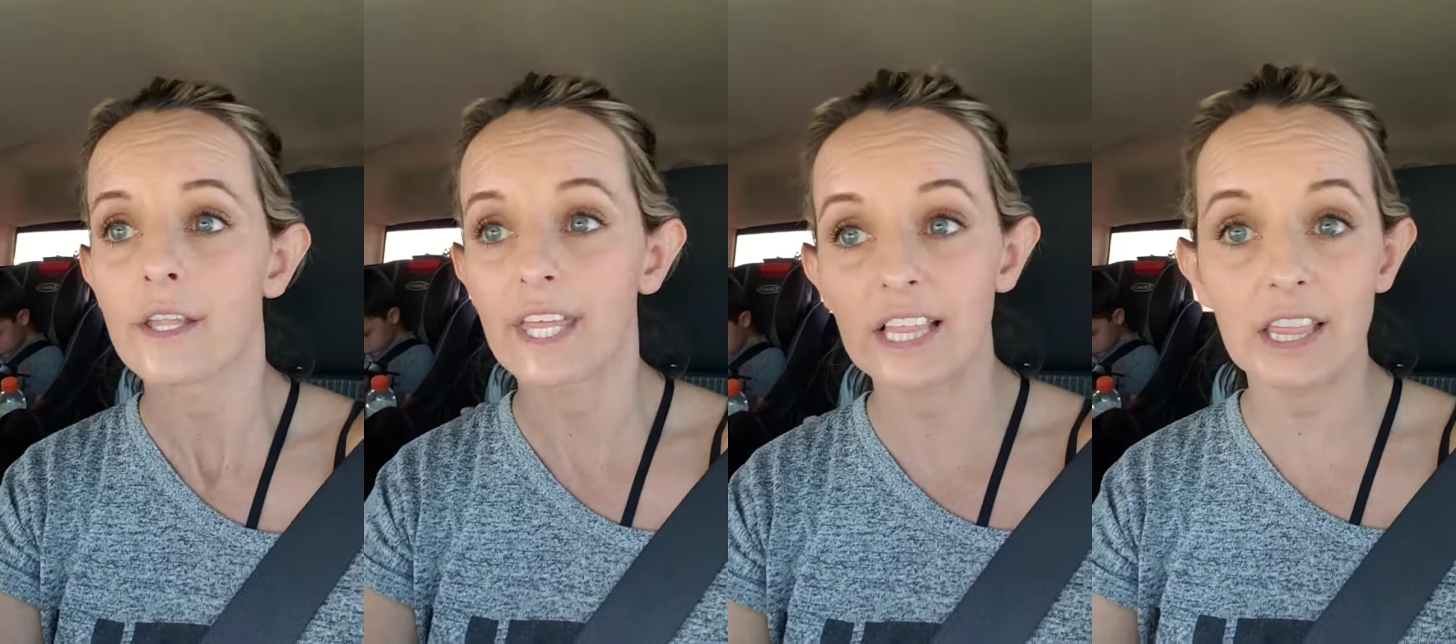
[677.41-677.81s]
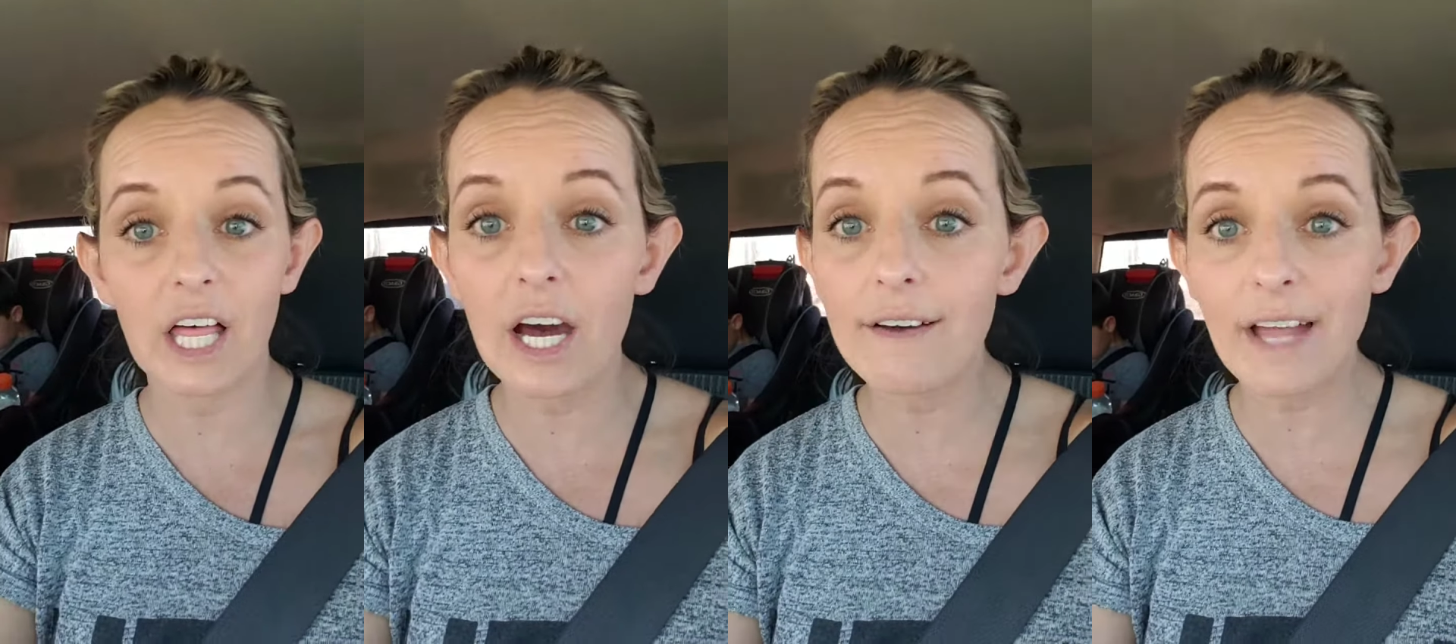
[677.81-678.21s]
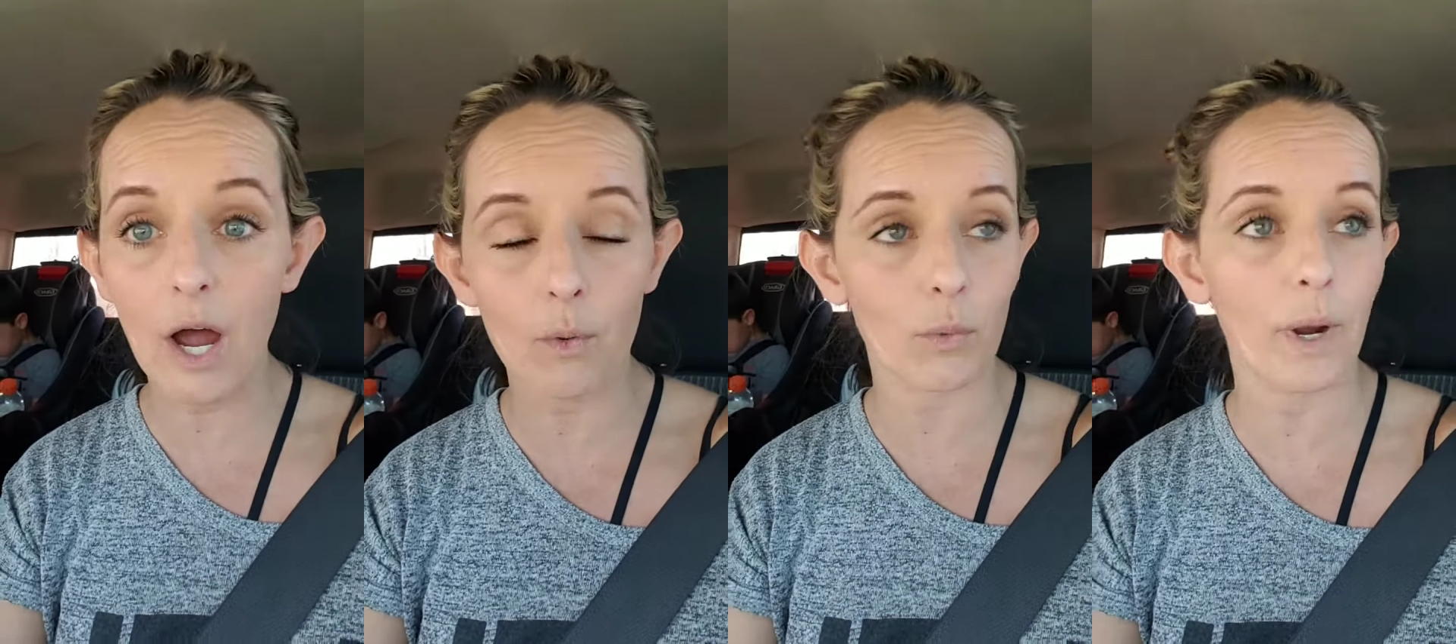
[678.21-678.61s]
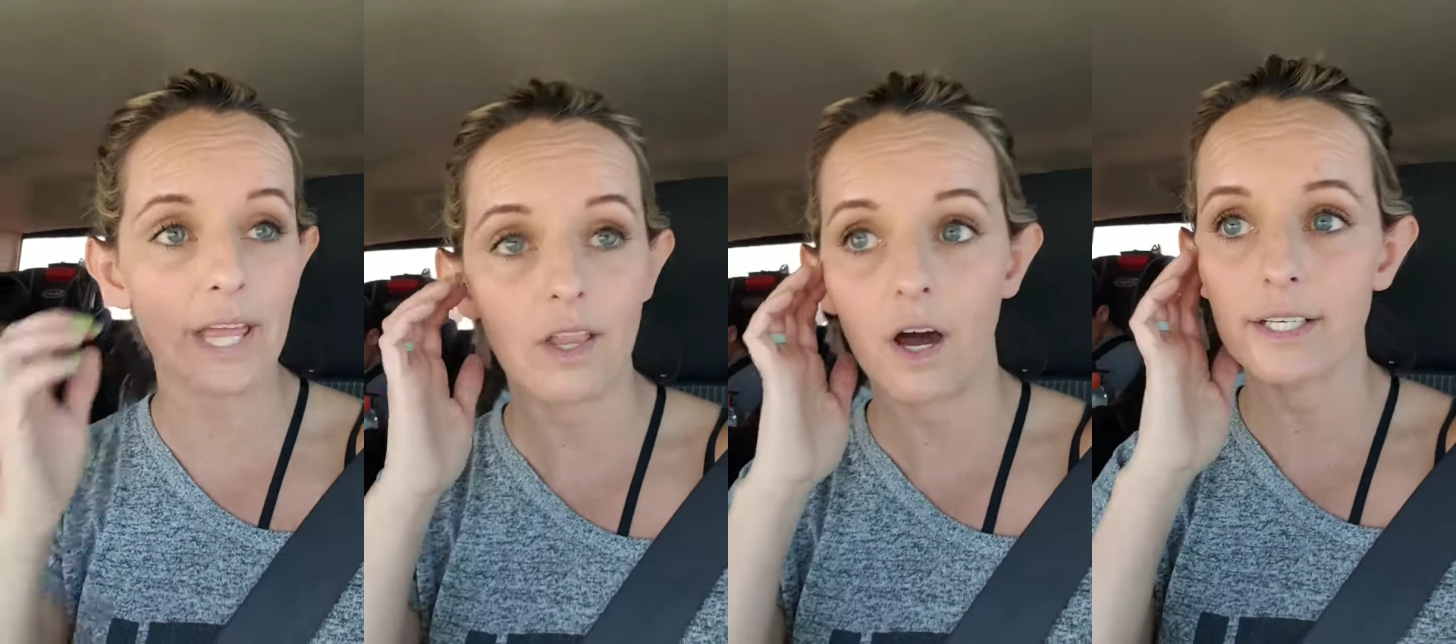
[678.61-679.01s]
they love our
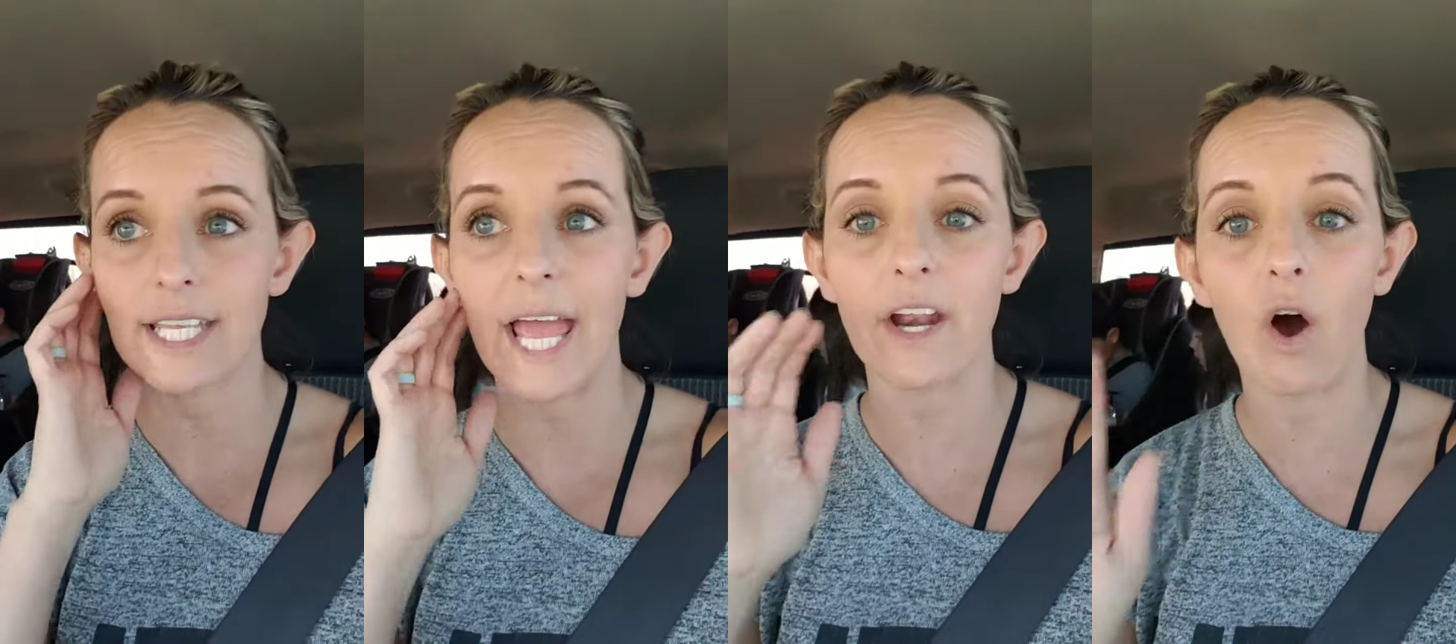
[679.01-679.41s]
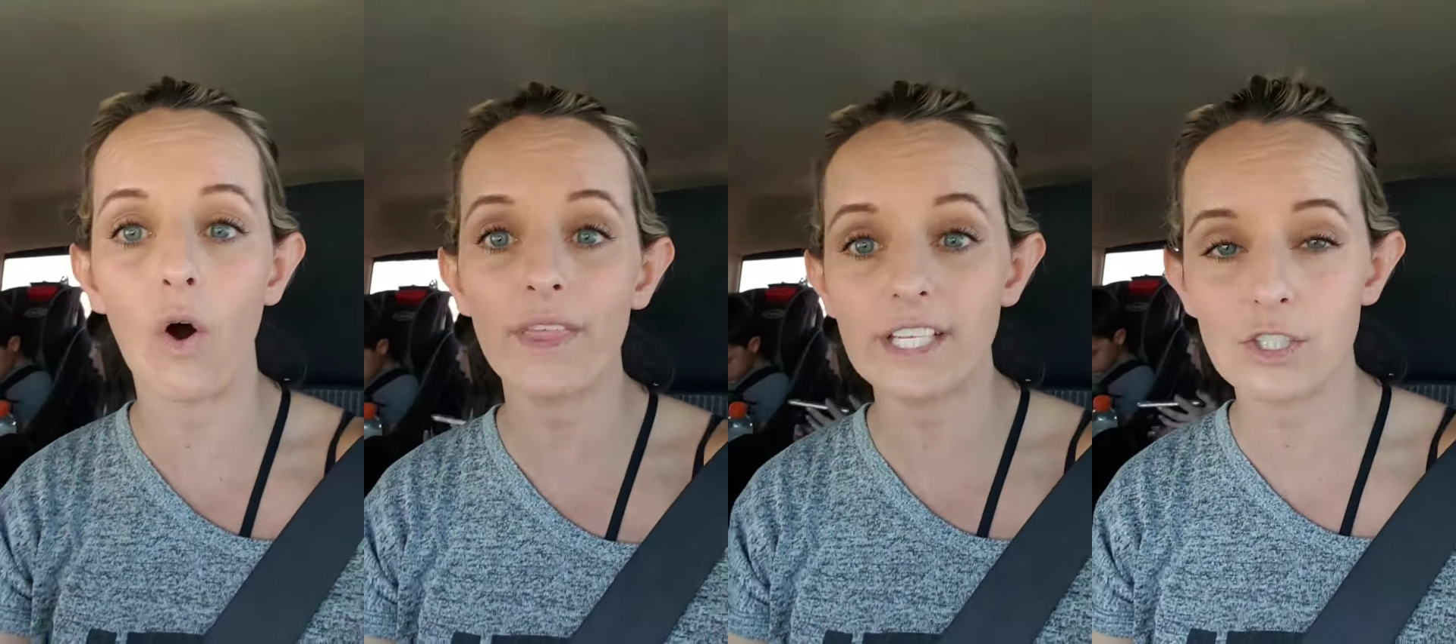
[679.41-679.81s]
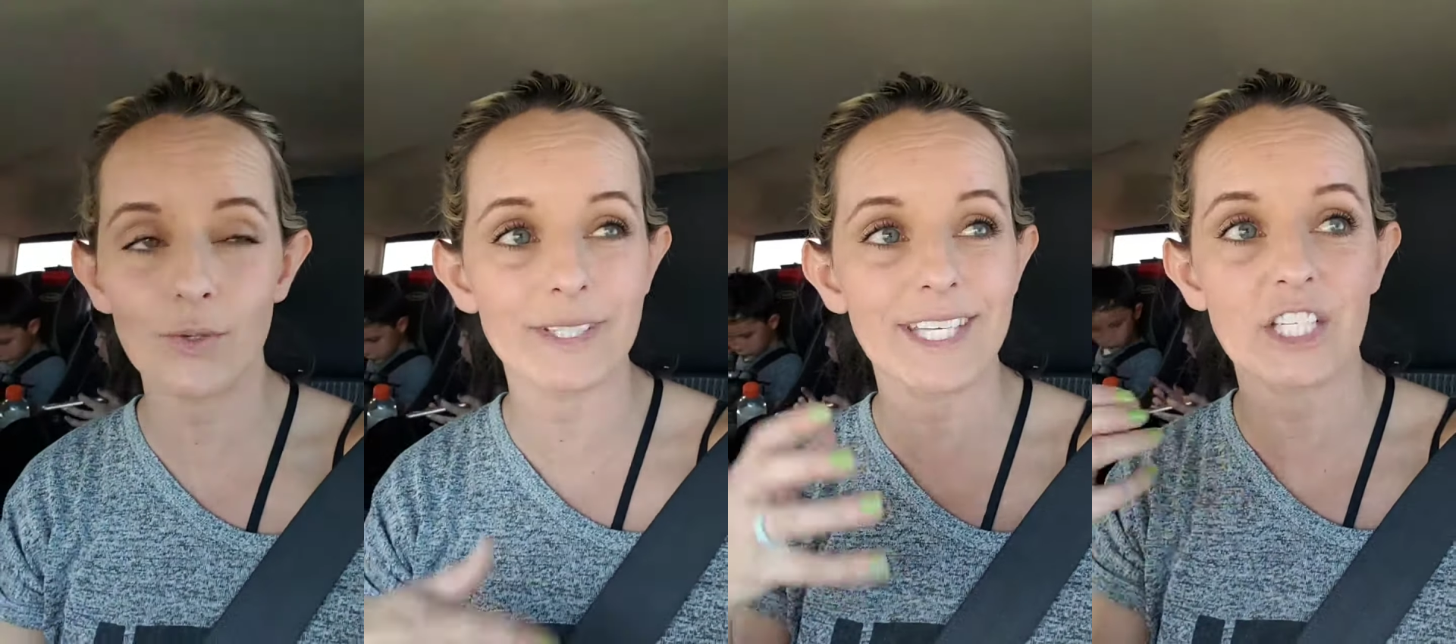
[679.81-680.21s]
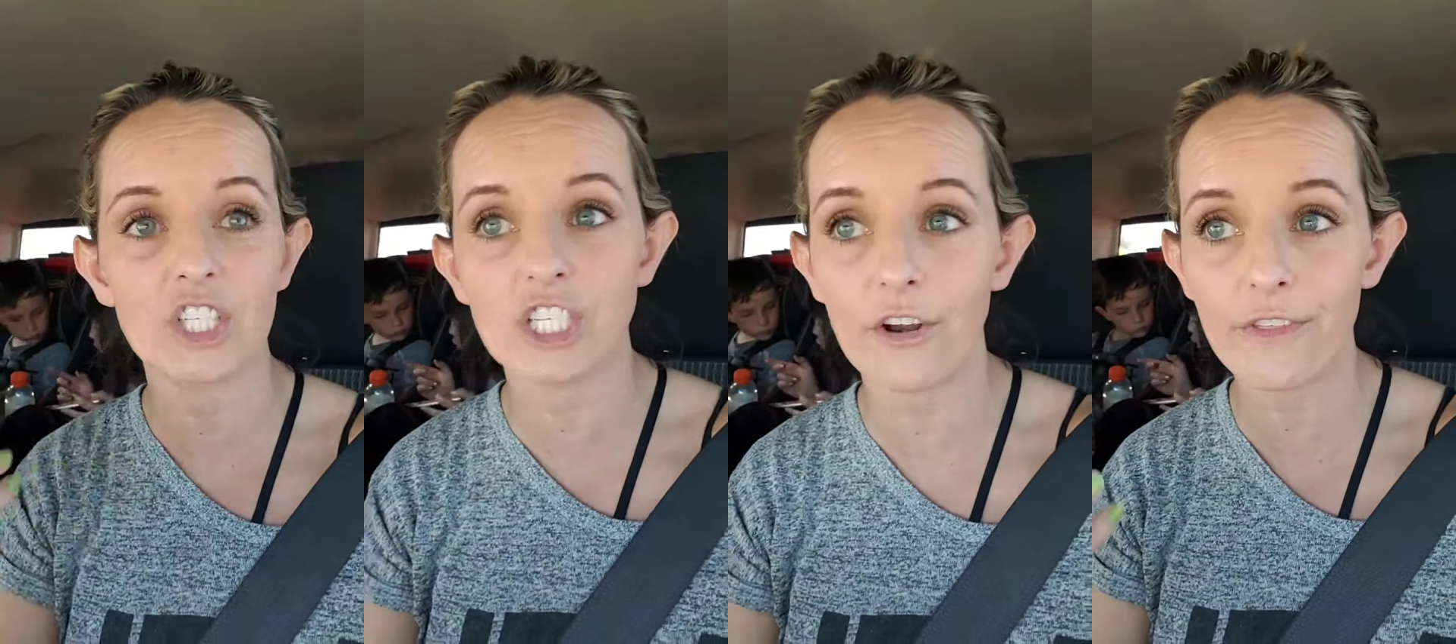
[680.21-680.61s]
weight loss, and all they do is they
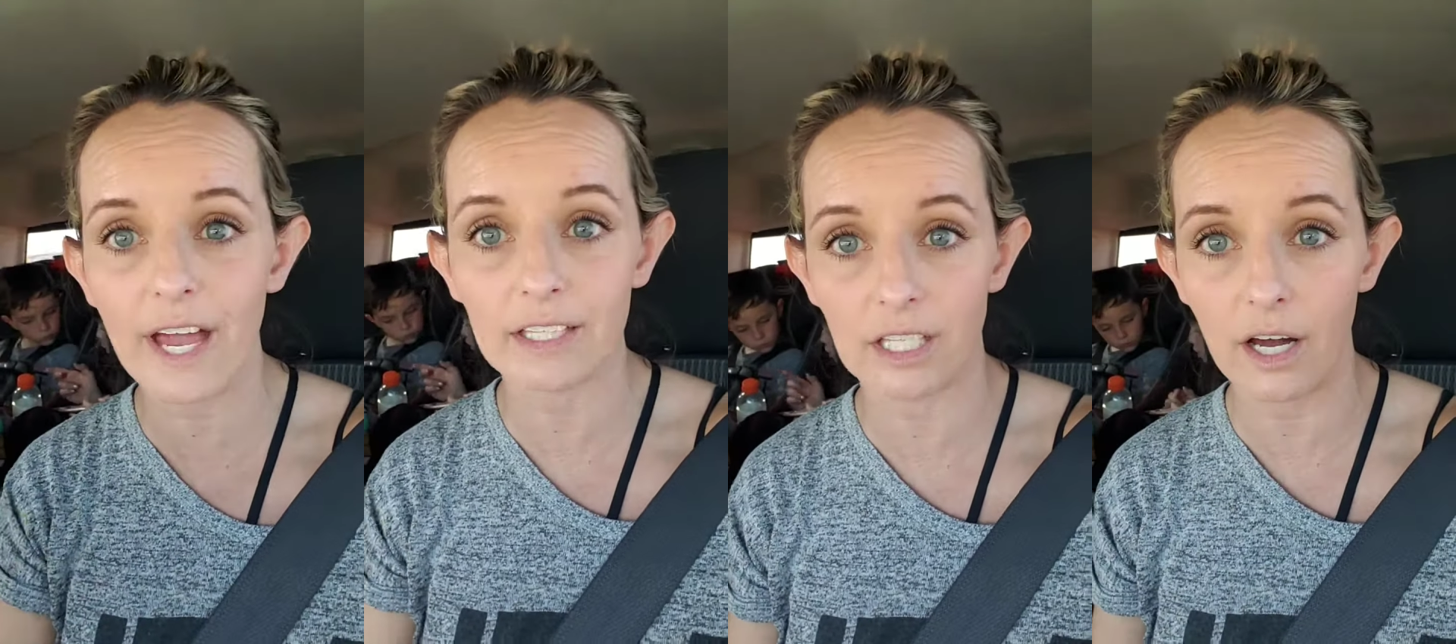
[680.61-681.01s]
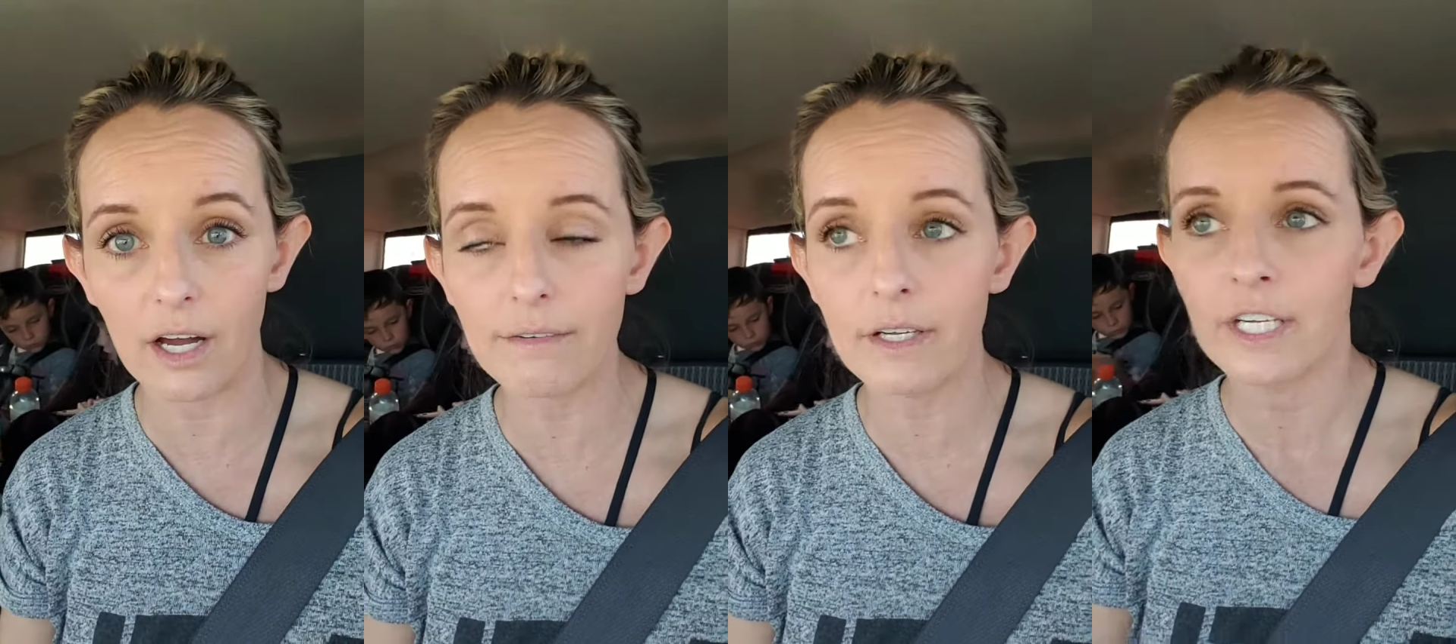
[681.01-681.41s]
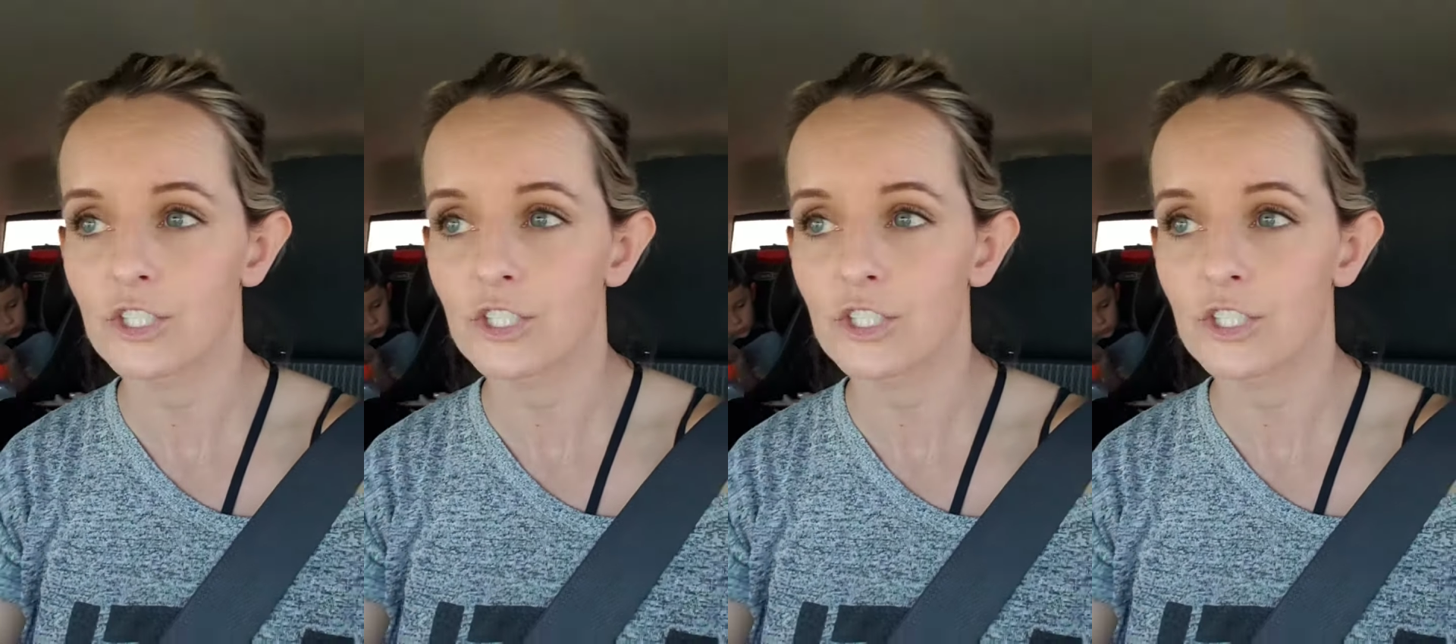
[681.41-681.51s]
share that love